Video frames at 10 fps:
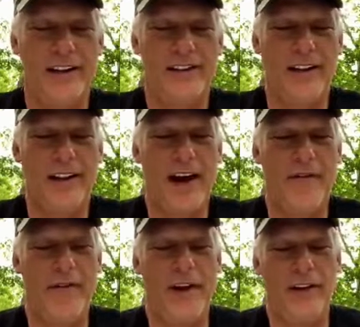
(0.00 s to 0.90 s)
It's a
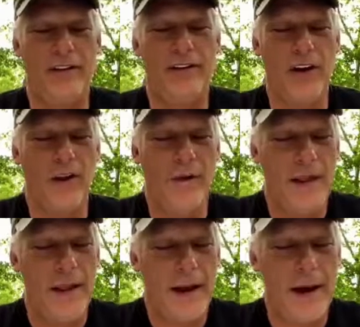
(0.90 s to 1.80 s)
lot of fun. So,
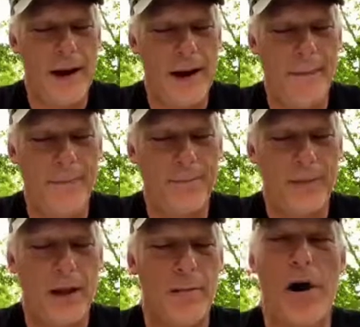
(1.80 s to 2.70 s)

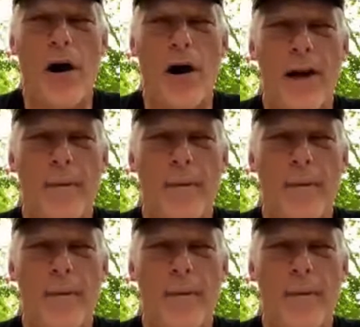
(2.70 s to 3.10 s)
Paul,